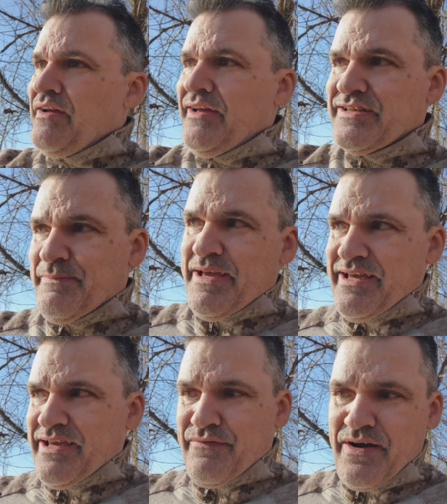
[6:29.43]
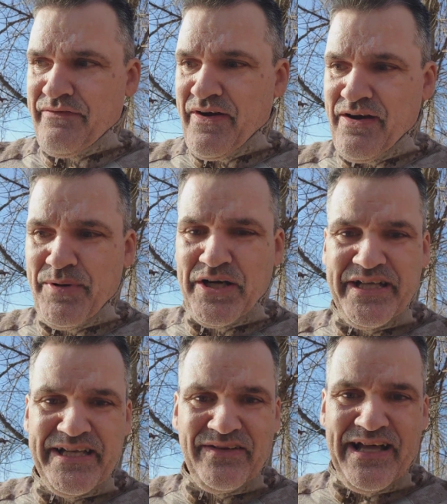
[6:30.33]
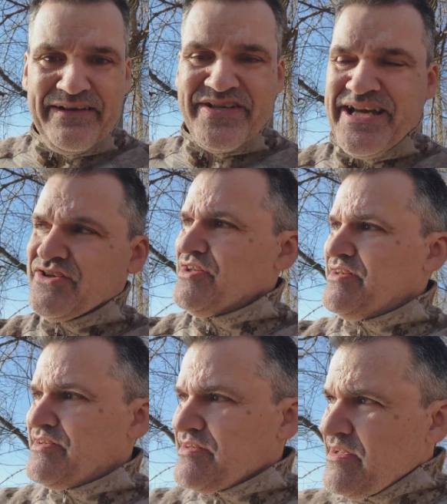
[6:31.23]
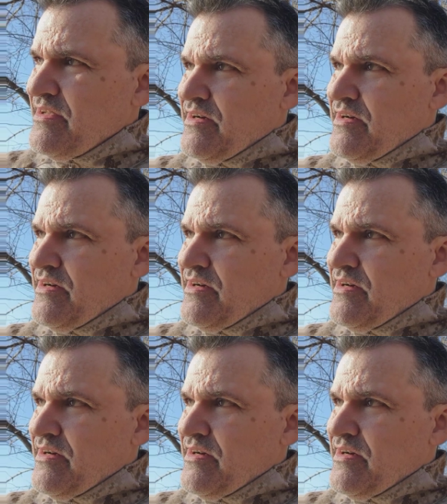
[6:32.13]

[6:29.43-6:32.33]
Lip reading: It's making it very, very muddy in a lot of sections.